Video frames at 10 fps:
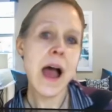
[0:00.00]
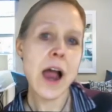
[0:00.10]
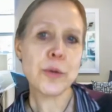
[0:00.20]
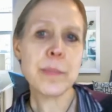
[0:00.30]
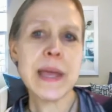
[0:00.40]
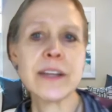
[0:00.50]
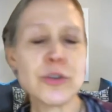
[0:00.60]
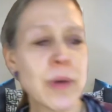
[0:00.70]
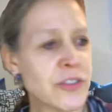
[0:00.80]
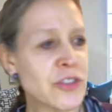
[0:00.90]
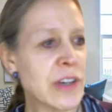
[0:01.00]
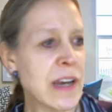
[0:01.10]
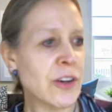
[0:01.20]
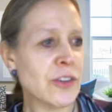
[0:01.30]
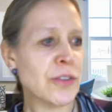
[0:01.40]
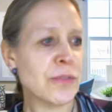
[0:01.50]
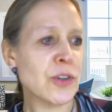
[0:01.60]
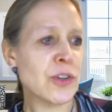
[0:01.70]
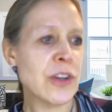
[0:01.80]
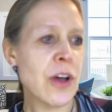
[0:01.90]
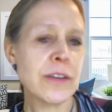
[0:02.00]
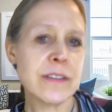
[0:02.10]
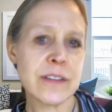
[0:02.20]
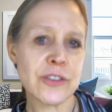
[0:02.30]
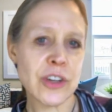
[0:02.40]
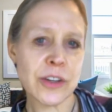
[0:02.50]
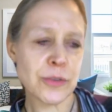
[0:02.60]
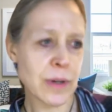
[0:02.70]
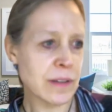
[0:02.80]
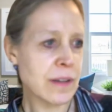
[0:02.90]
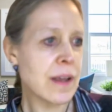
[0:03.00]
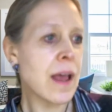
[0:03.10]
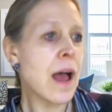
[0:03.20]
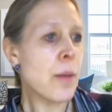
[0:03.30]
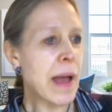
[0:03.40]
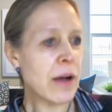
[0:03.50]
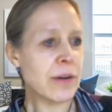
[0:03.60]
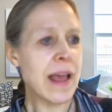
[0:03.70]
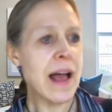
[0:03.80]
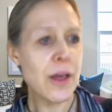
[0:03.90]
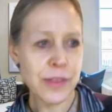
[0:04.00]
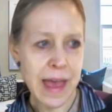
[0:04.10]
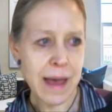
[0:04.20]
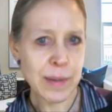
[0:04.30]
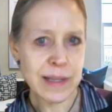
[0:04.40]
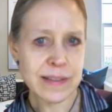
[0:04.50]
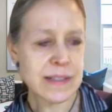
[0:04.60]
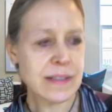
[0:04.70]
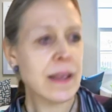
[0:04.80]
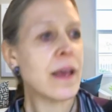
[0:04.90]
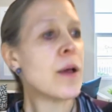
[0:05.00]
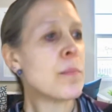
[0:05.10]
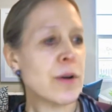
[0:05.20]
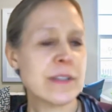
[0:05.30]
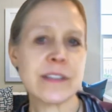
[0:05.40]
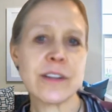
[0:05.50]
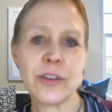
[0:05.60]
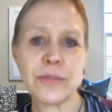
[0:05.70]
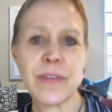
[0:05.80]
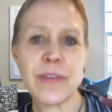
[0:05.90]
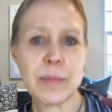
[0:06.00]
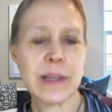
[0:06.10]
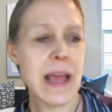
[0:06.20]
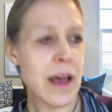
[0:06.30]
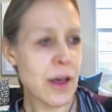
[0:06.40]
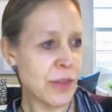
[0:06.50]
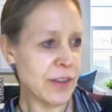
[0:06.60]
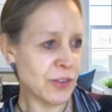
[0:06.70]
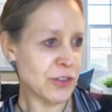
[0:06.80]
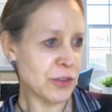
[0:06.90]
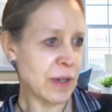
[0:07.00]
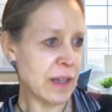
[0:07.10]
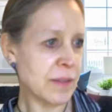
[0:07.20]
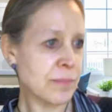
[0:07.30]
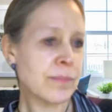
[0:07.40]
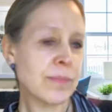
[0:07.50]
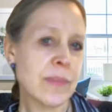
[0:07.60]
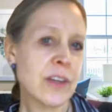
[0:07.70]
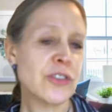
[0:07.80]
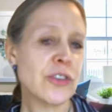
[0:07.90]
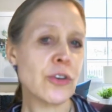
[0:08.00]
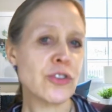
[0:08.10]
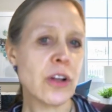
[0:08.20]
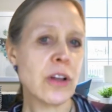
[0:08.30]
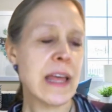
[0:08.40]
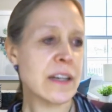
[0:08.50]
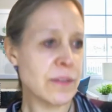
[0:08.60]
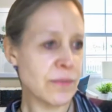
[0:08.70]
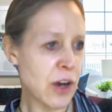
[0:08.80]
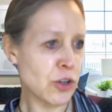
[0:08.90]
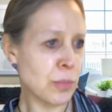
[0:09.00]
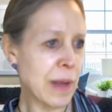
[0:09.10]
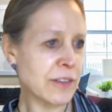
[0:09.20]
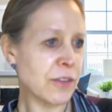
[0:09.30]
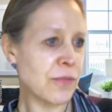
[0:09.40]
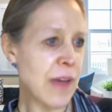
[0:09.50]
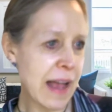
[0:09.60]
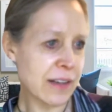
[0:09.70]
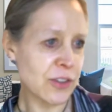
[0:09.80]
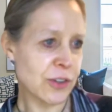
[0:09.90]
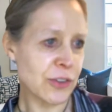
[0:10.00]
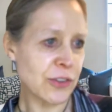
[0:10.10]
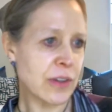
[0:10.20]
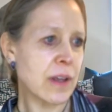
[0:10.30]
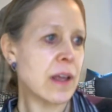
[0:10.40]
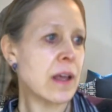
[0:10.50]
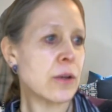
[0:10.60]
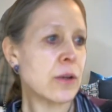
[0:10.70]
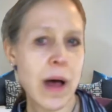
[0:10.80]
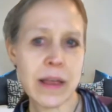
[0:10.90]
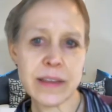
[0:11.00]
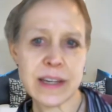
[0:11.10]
Our main questionnaires are for adults and children about health habits, personal and family health history, social and environmental factors, quality